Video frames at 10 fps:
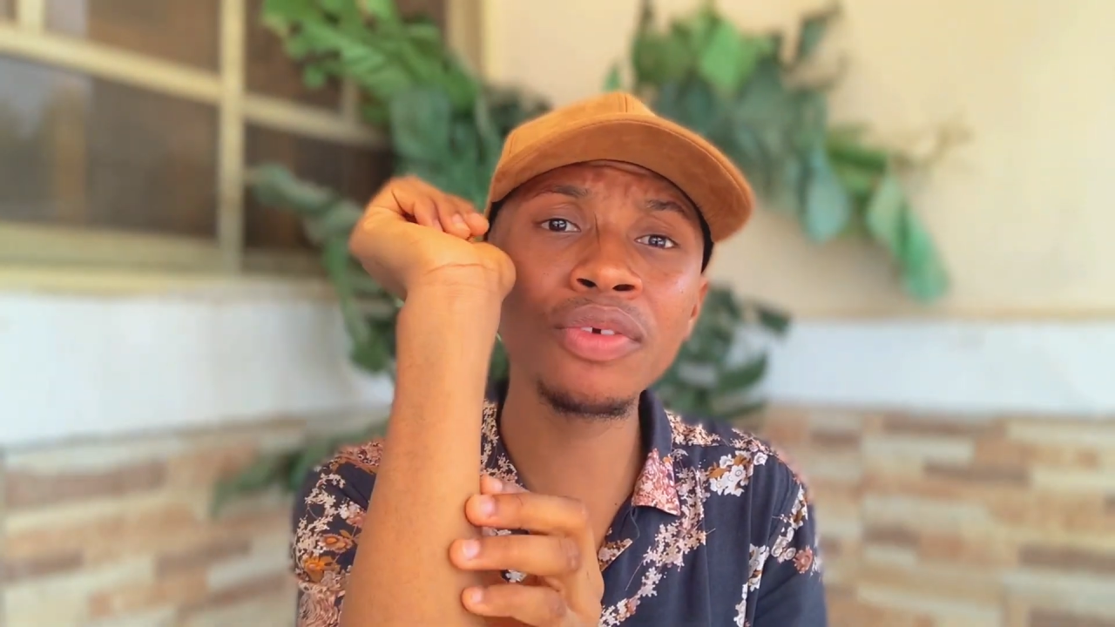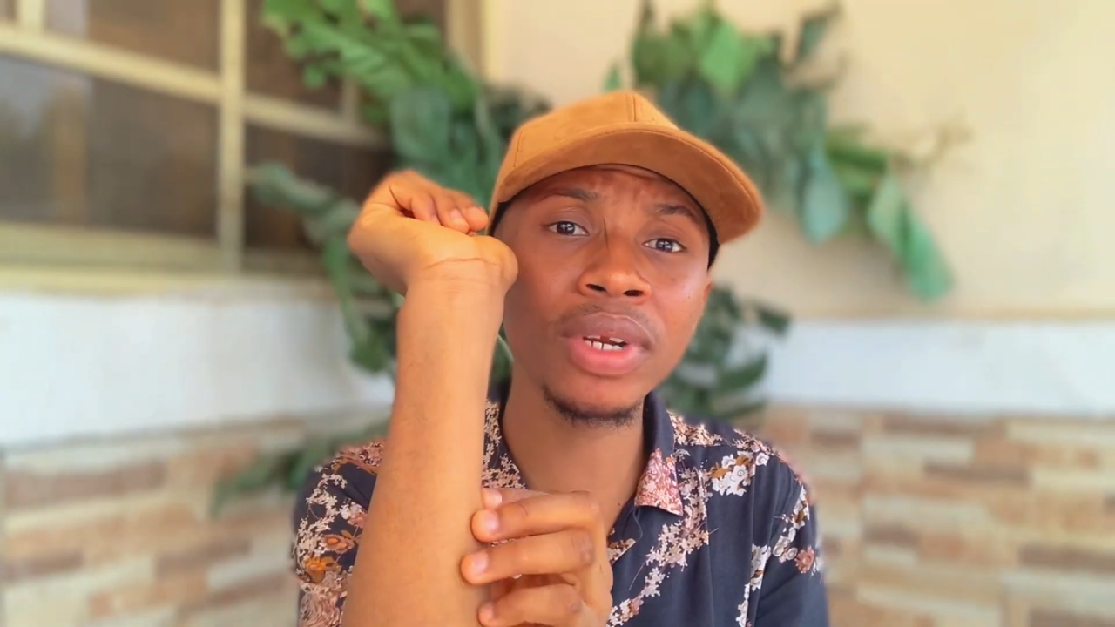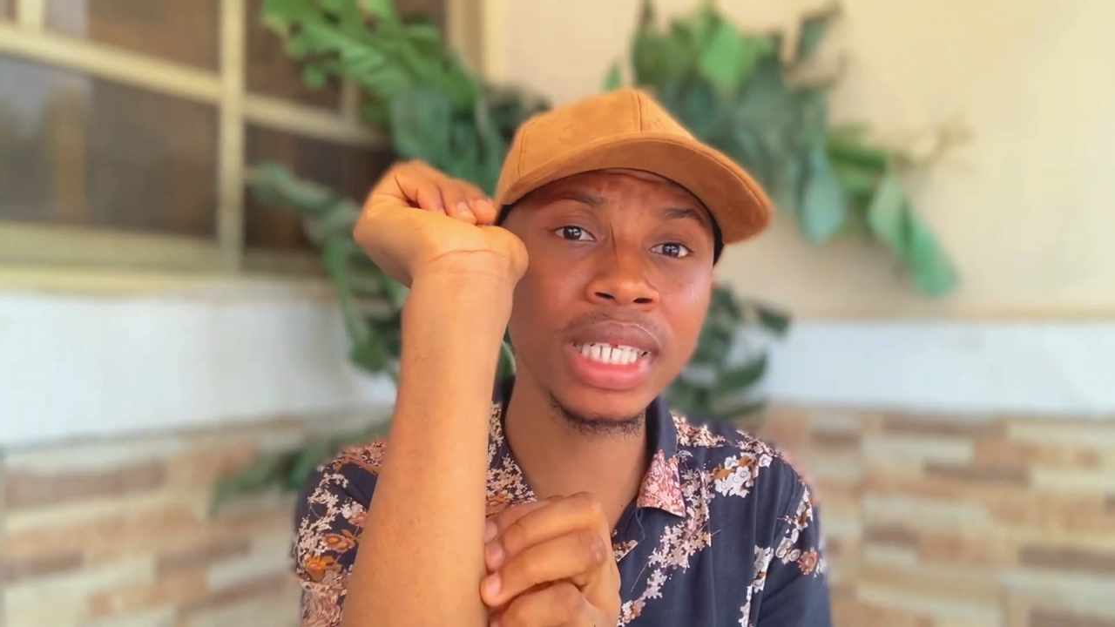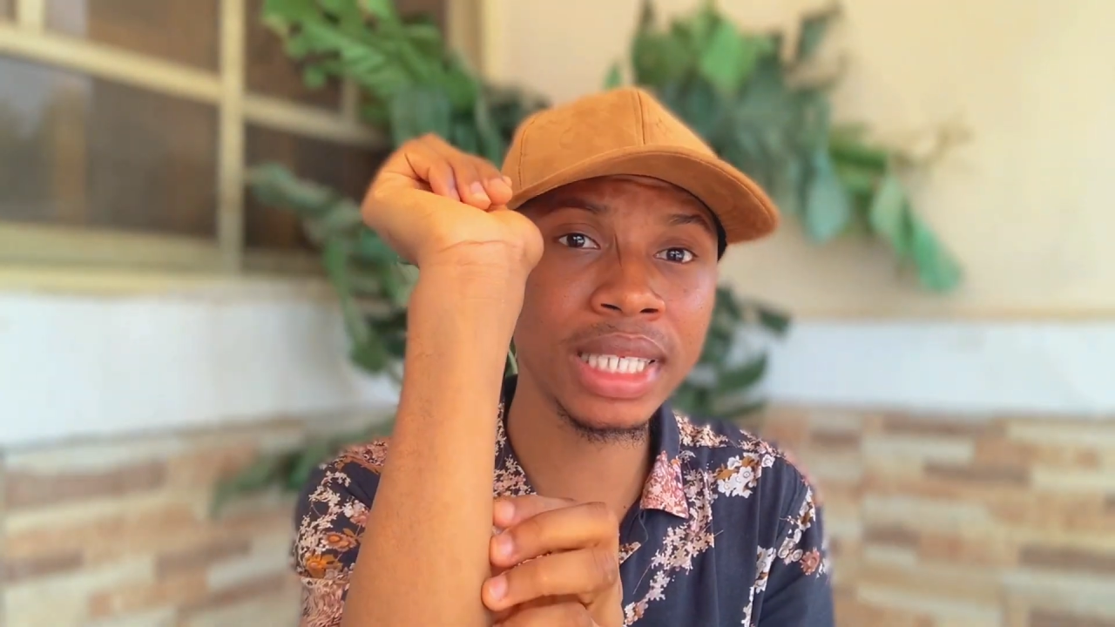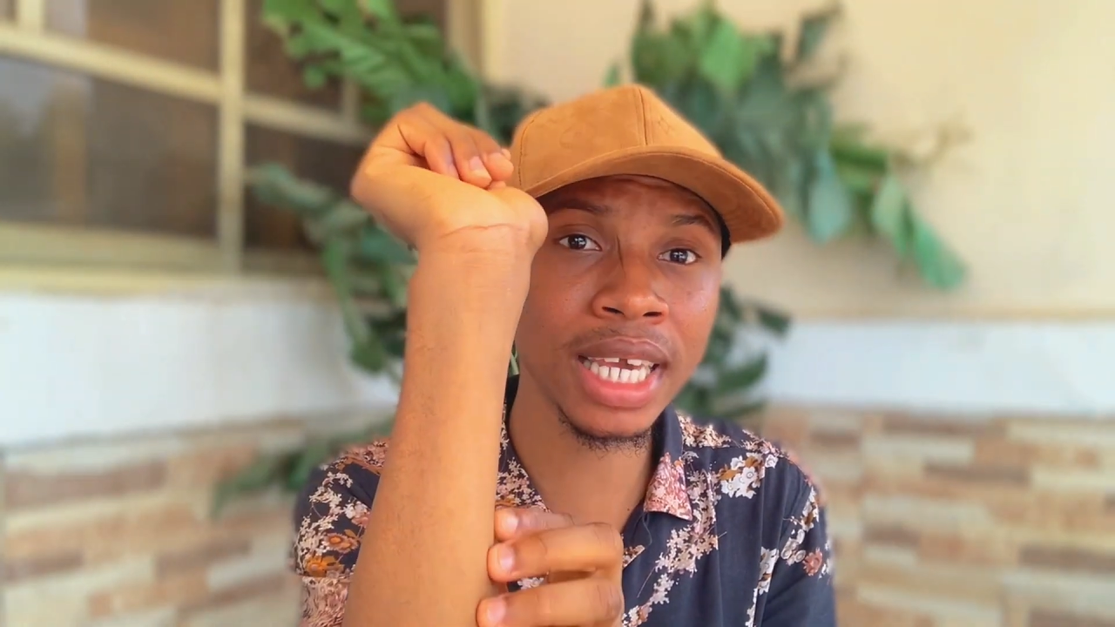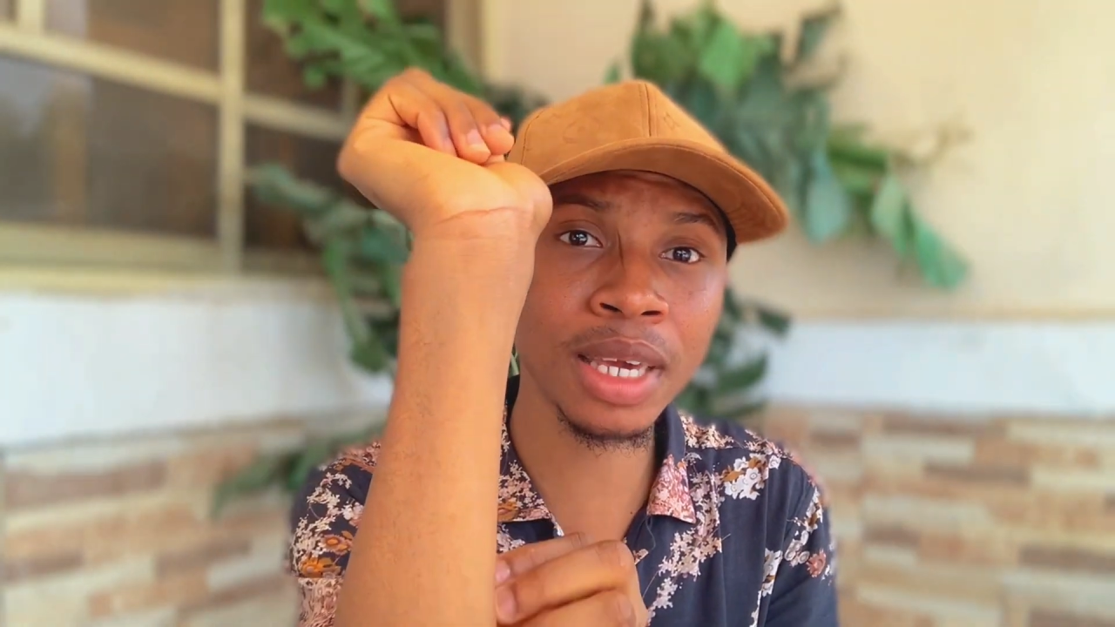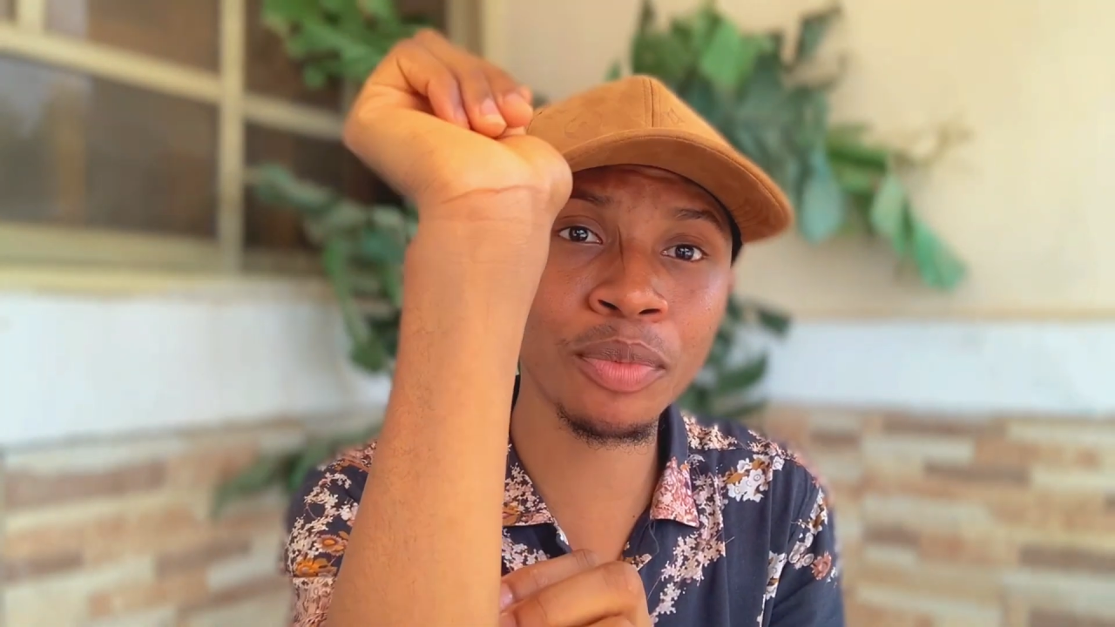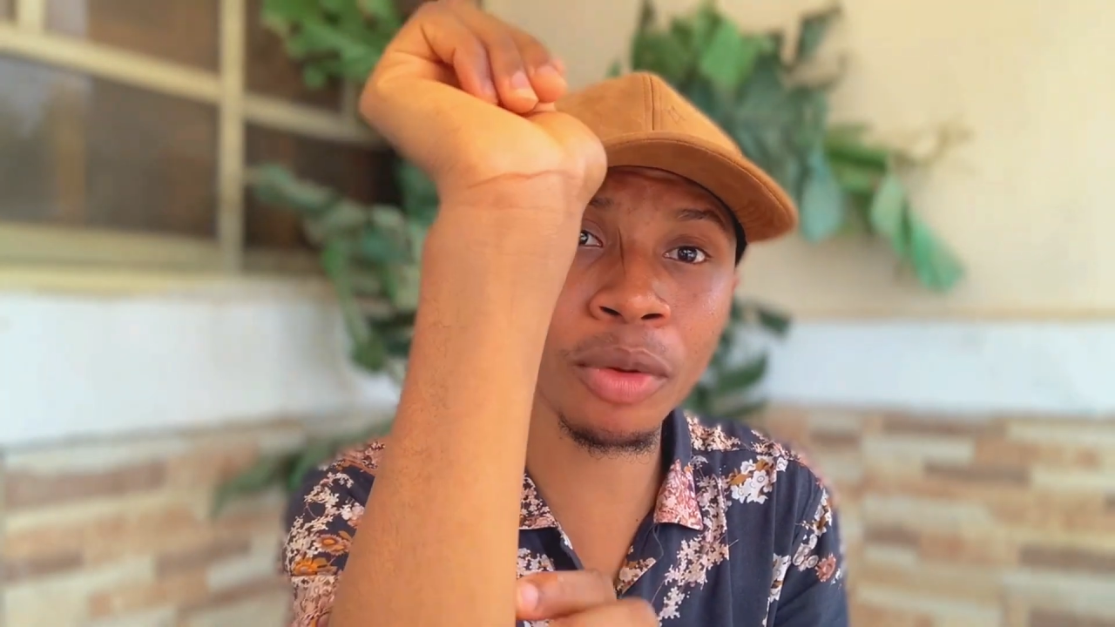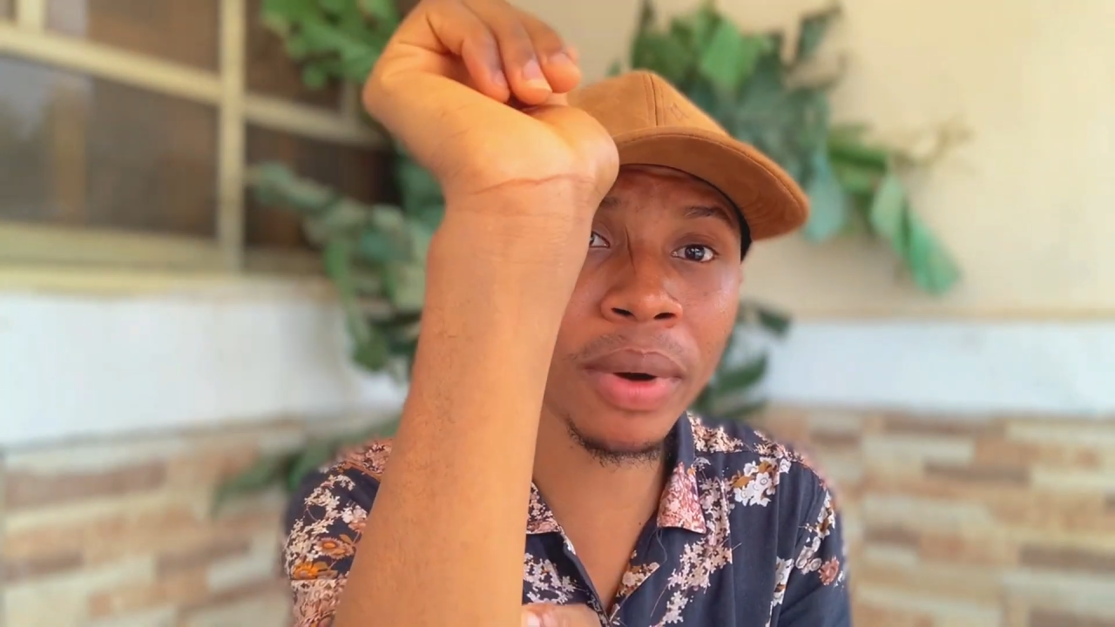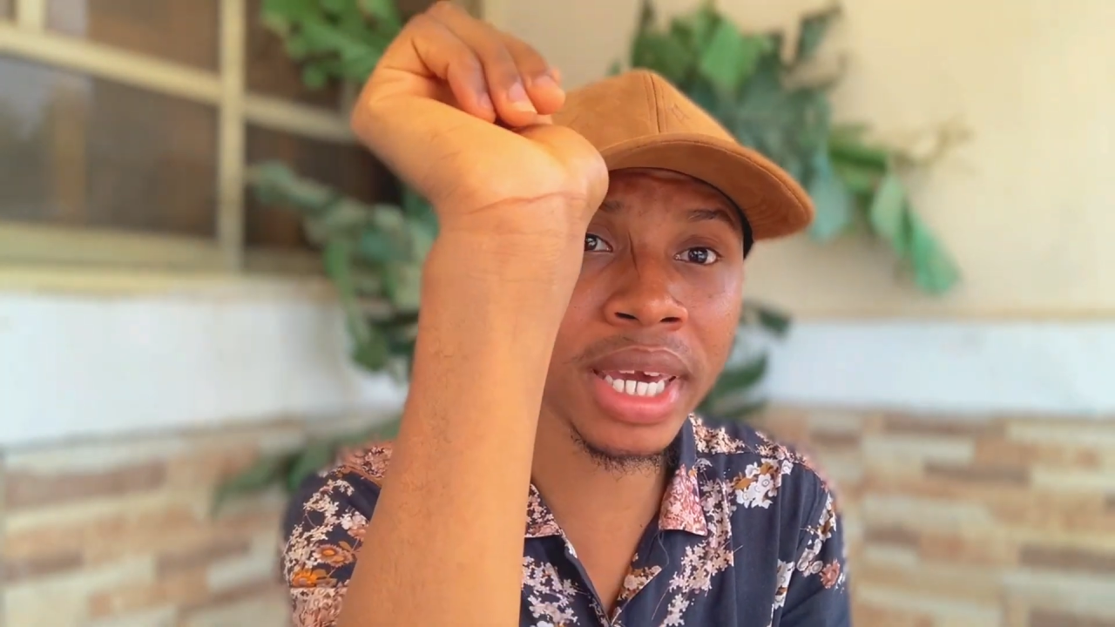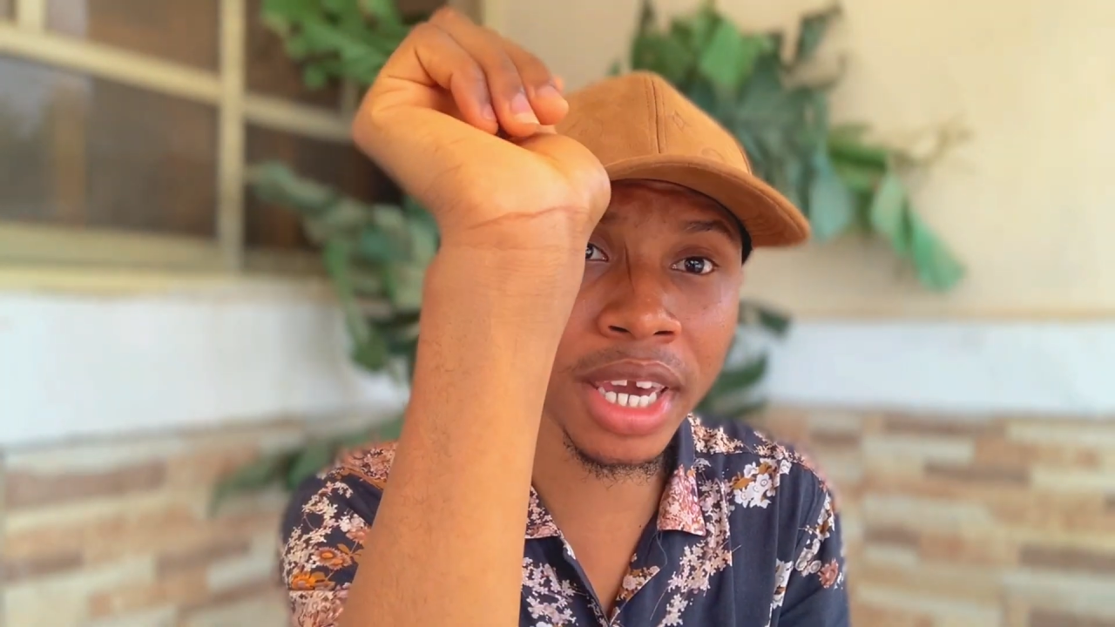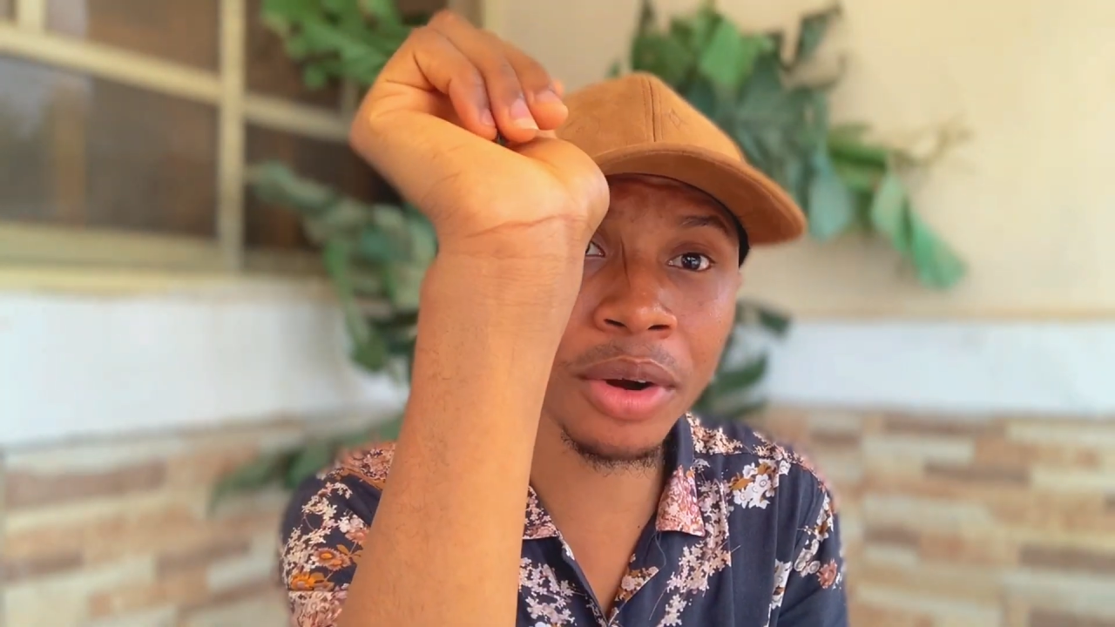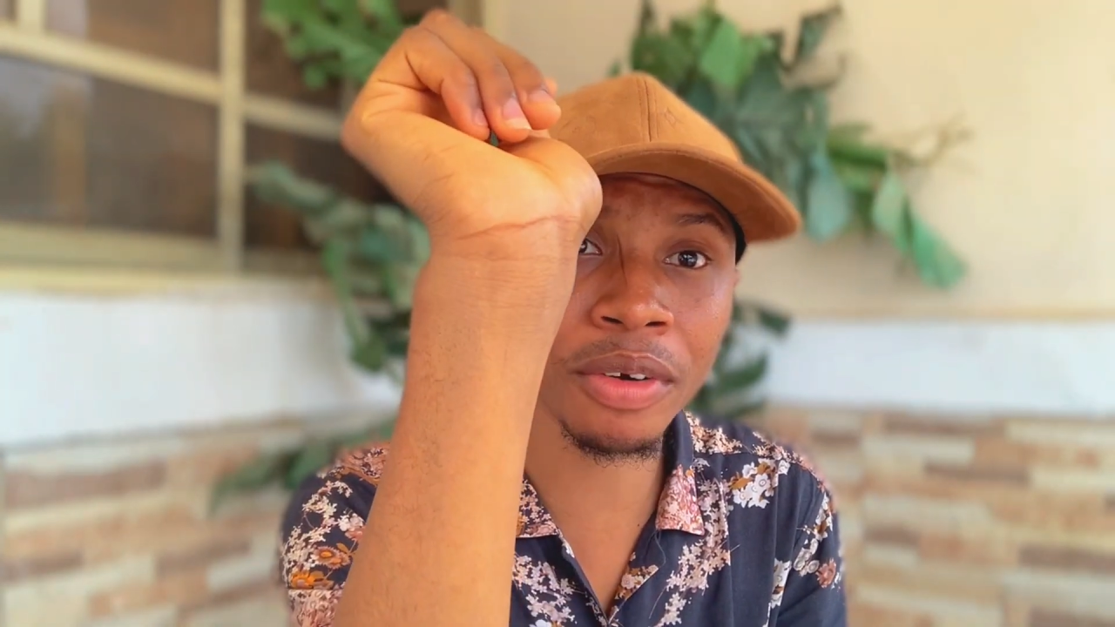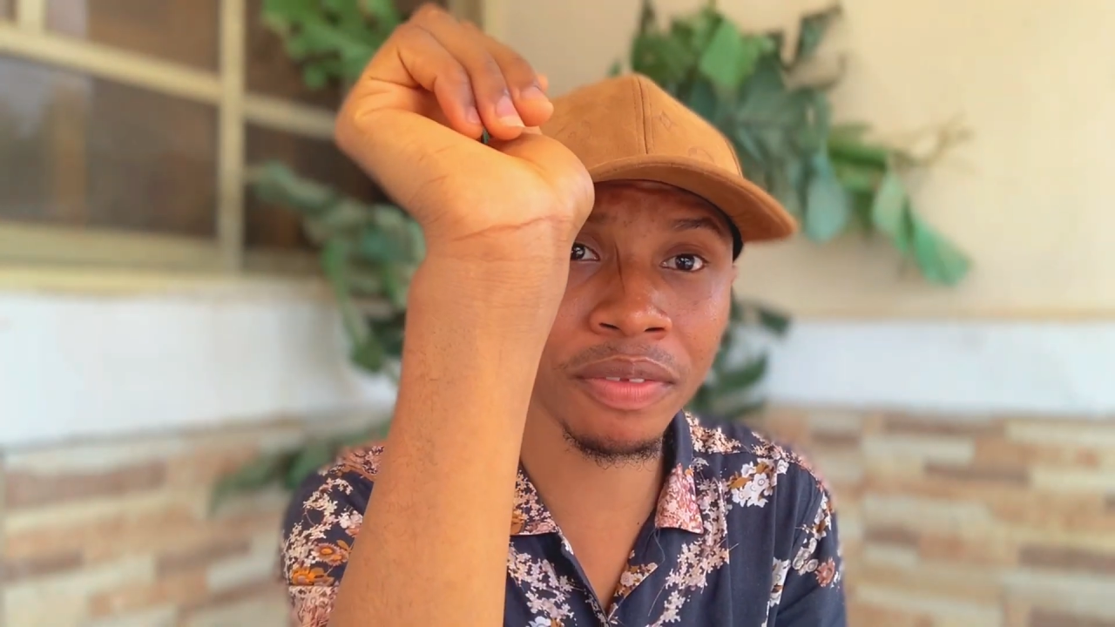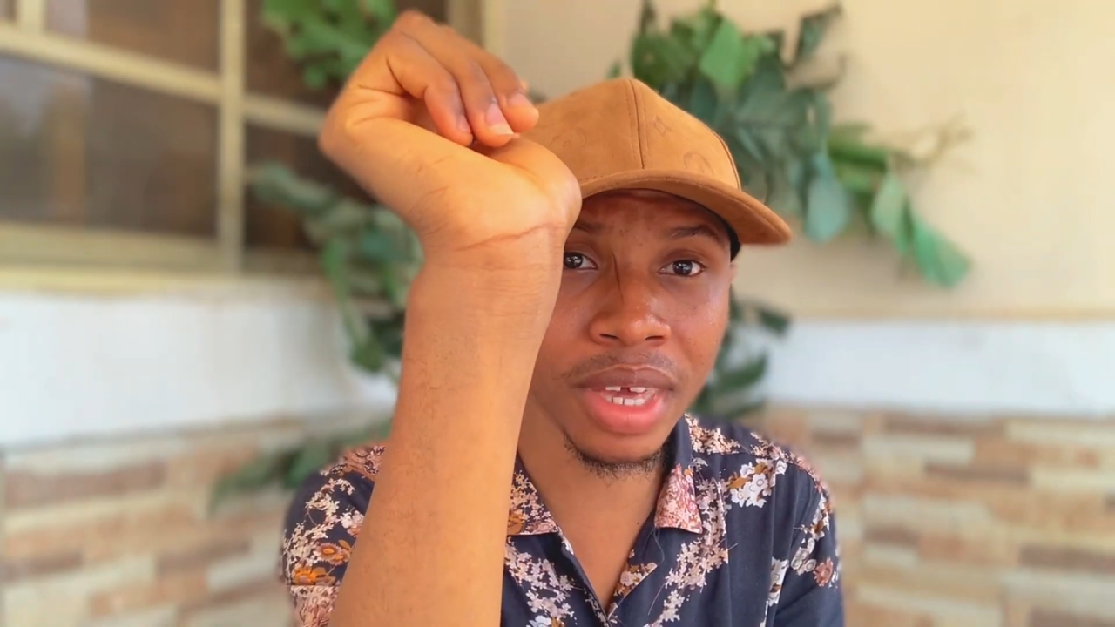really take proper care of